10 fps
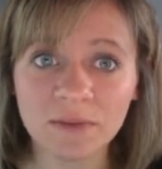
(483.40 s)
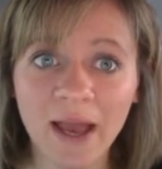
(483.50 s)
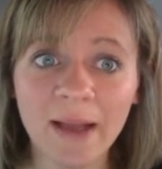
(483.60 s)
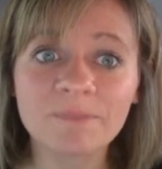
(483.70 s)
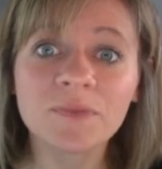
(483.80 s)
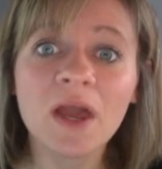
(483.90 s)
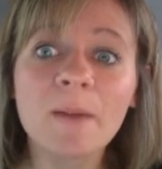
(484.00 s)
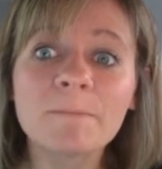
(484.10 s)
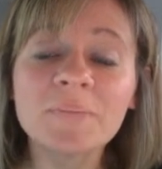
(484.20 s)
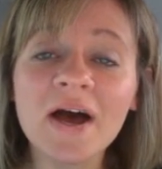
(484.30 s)
okay?
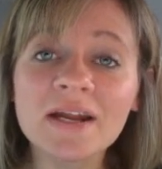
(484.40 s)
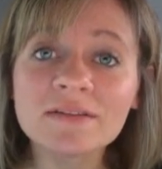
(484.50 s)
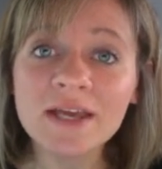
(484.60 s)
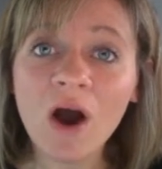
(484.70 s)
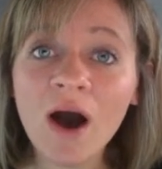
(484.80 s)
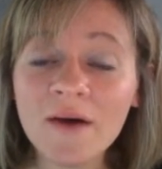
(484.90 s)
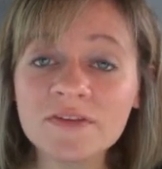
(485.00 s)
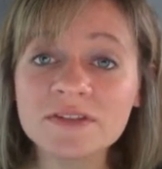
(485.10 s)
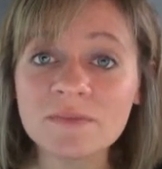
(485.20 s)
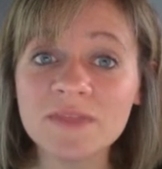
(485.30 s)
But they all
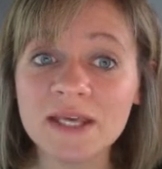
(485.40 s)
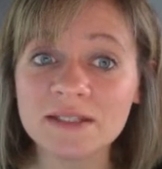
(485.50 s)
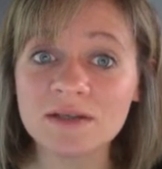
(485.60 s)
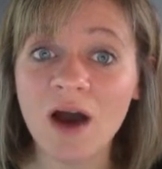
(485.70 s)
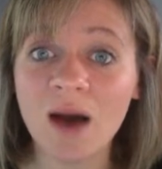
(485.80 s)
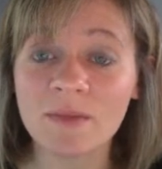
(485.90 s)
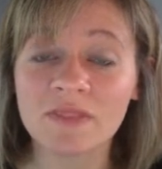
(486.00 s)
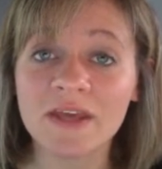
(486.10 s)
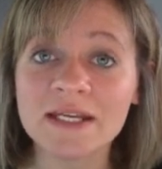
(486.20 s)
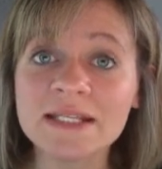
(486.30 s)
have some things in
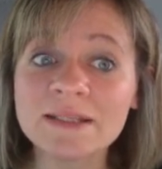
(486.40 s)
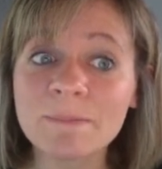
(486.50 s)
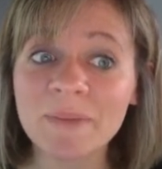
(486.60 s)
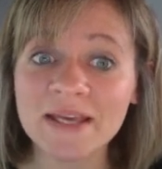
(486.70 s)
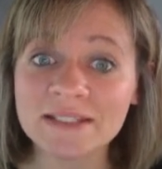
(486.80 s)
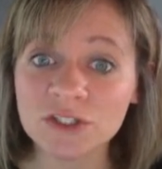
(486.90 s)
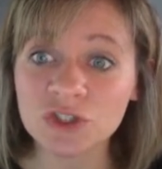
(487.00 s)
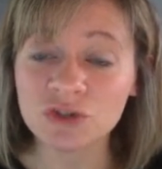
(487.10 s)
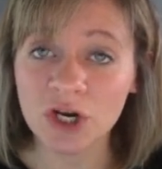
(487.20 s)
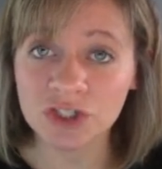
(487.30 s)
common. They need some basic
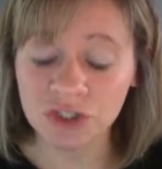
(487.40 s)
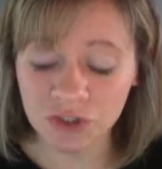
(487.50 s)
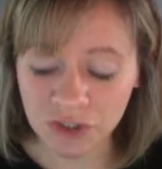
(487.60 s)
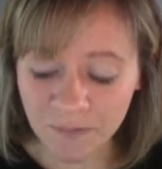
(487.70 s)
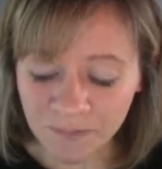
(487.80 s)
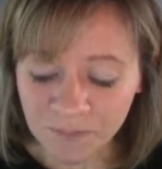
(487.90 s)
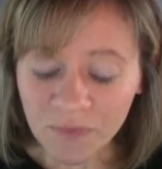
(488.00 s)
structures.